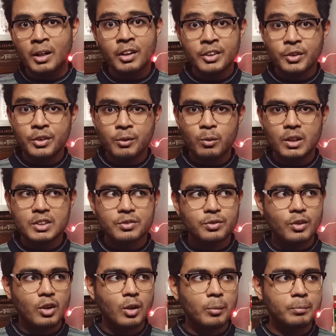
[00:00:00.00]
her universe,
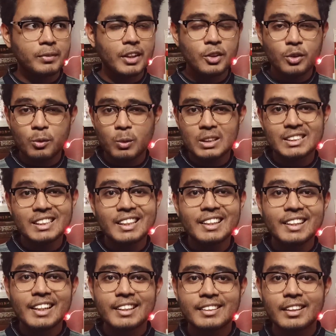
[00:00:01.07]
from the universe she
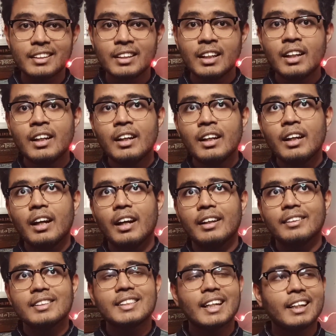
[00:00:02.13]
created.
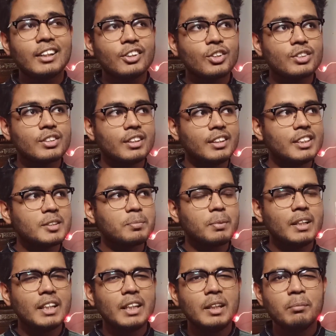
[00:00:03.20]
And the second question is
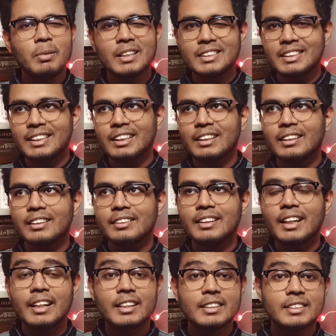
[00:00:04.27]
pretty basic,
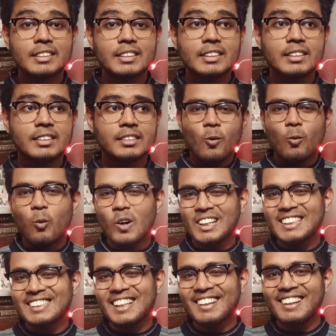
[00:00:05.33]
that is what
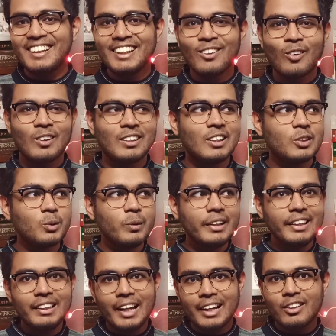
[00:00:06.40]
is the reading order to
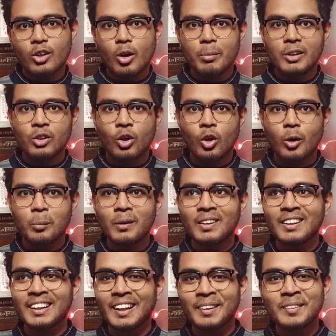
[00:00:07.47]
read Robin Hobb?
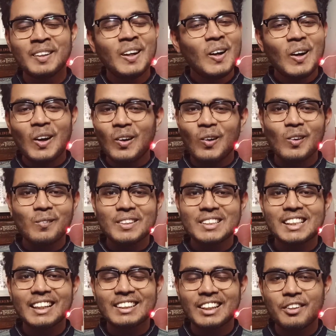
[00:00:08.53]
I always
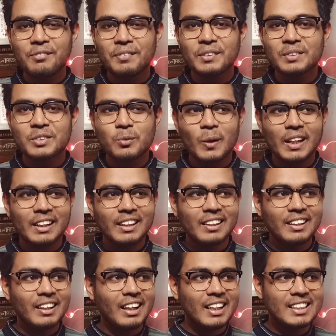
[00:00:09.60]
get confused
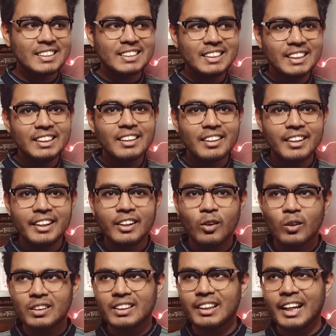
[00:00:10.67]
when I see the
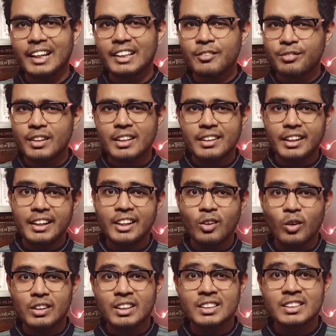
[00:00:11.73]
reading order, different reading
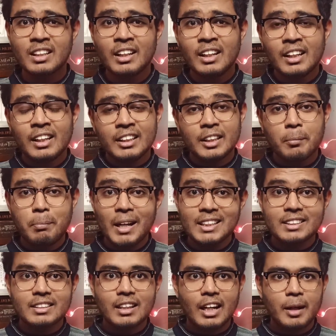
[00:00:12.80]
orders. The
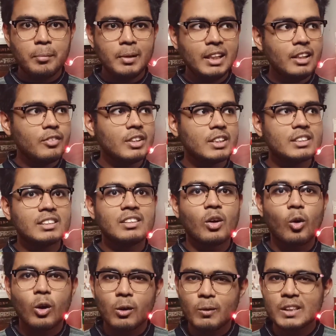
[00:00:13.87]
best I believe is
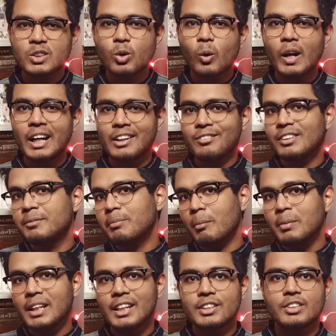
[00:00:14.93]
always go ahead with
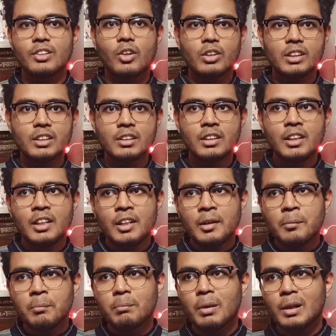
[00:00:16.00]
publication order,
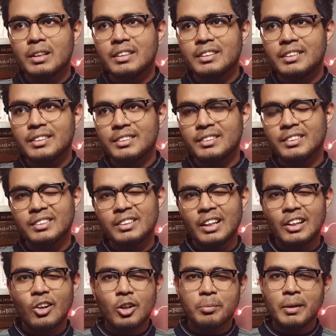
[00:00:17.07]
but
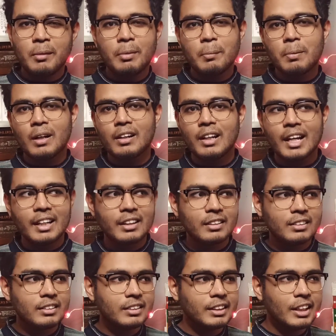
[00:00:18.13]
many people
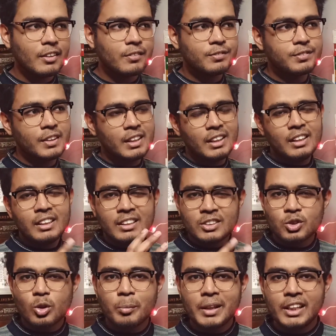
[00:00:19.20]
give
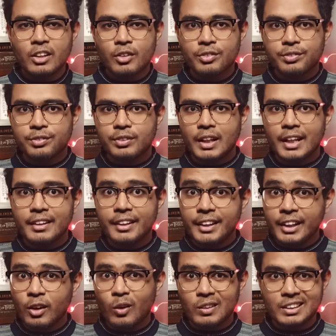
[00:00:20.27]
so many of
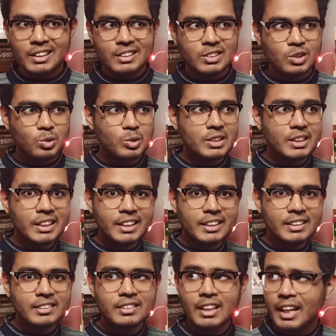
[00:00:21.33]
reading orders to series.